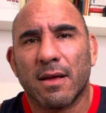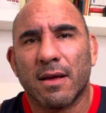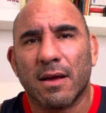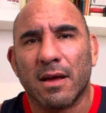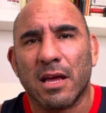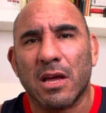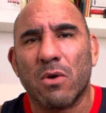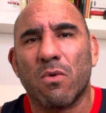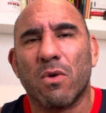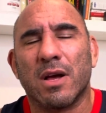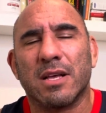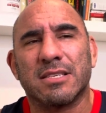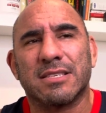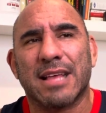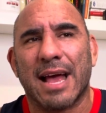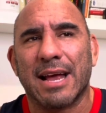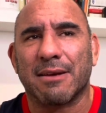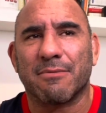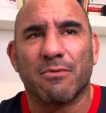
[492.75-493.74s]
He was
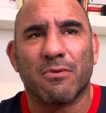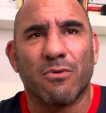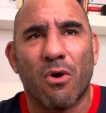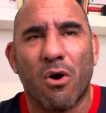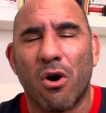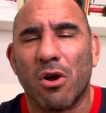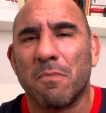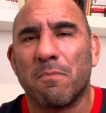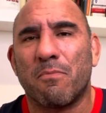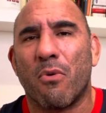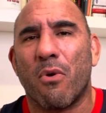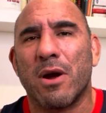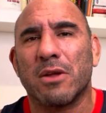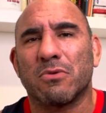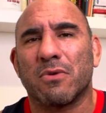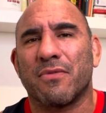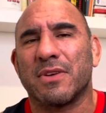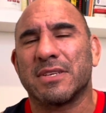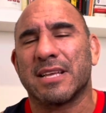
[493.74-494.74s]
like on
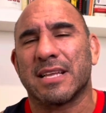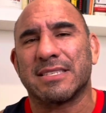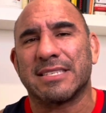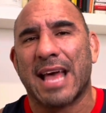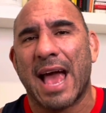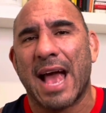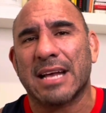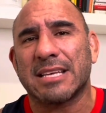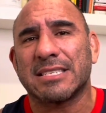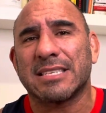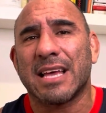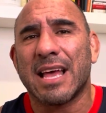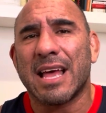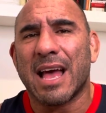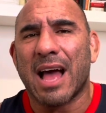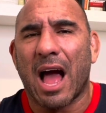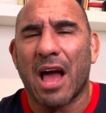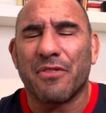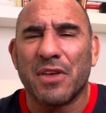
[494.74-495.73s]
point with his attacks.
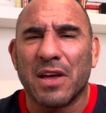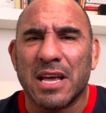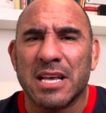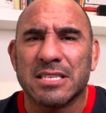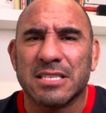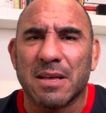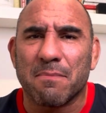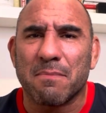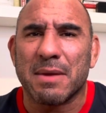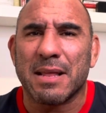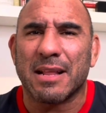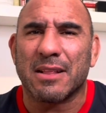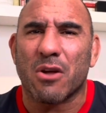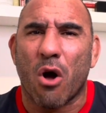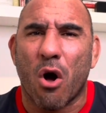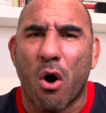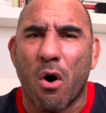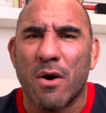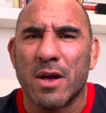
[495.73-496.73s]
I think he submitted
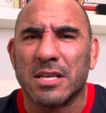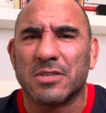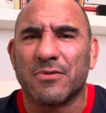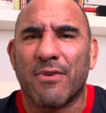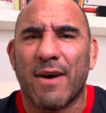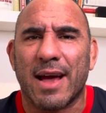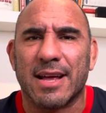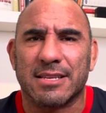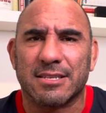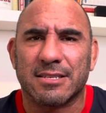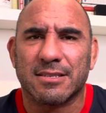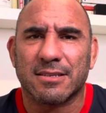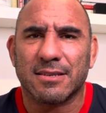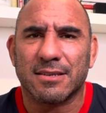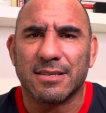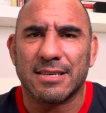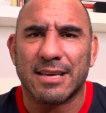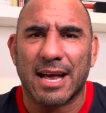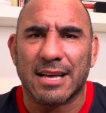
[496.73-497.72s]
all his fights
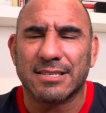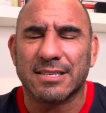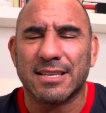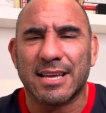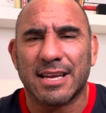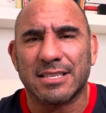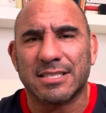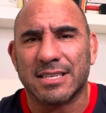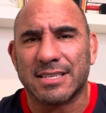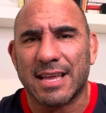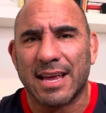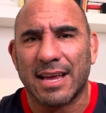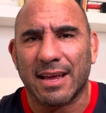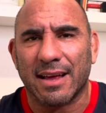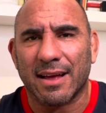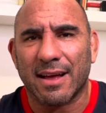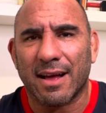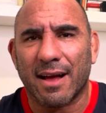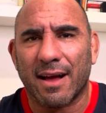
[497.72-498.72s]
yesterday and
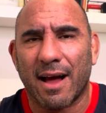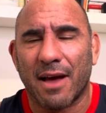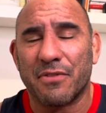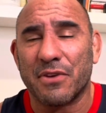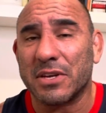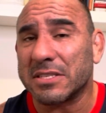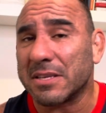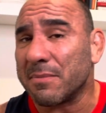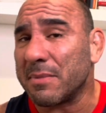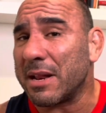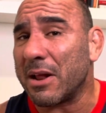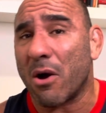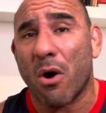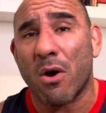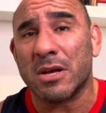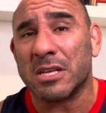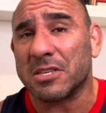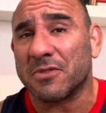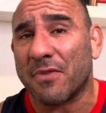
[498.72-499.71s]
today. I think he submitted
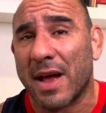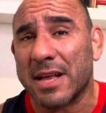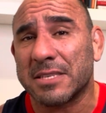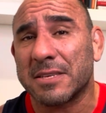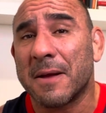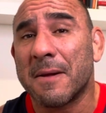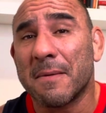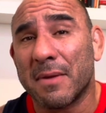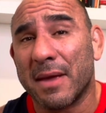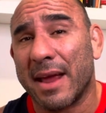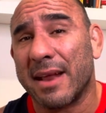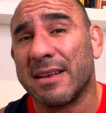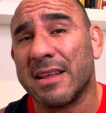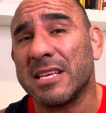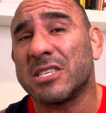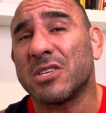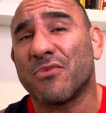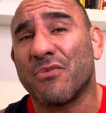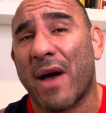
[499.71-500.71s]
all his fights and
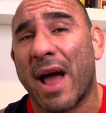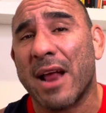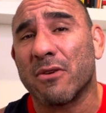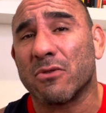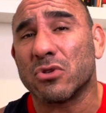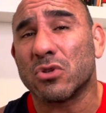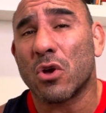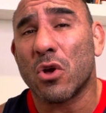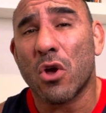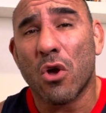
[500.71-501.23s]
his finals.